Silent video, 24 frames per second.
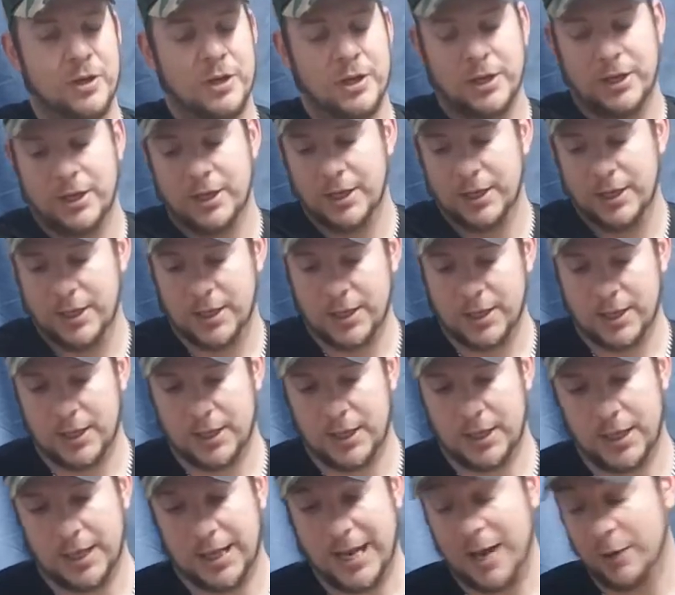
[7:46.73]
uh,
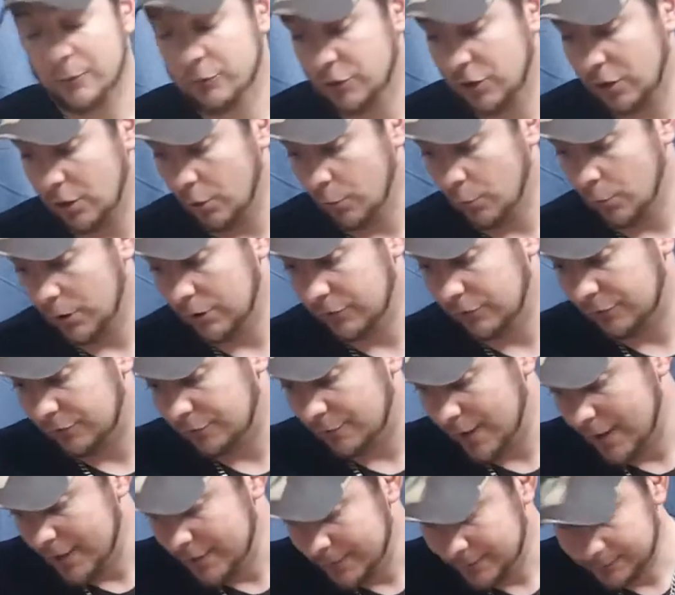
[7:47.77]
counterclockwise
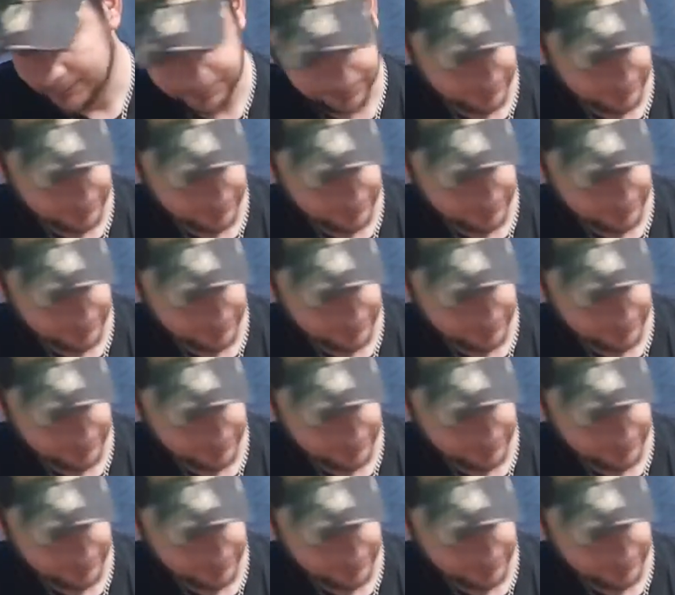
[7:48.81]
thread,